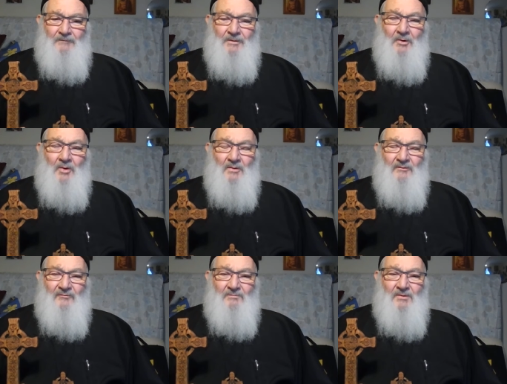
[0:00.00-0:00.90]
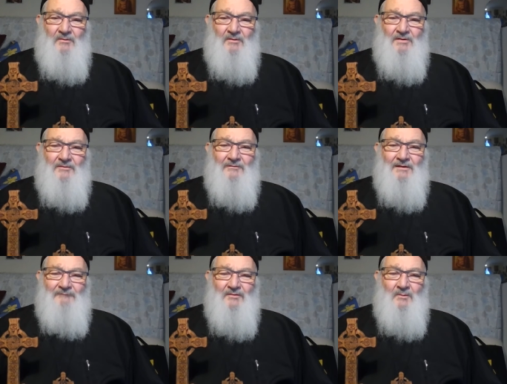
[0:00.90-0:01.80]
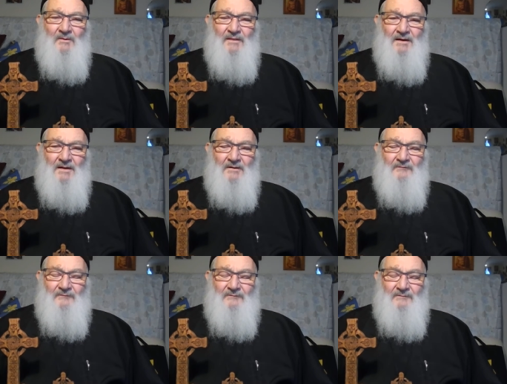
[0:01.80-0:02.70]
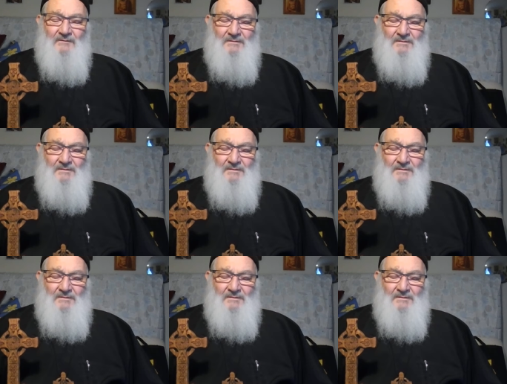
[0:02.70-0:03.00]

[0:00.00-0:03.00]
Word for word: The Holy Spirit is living within us.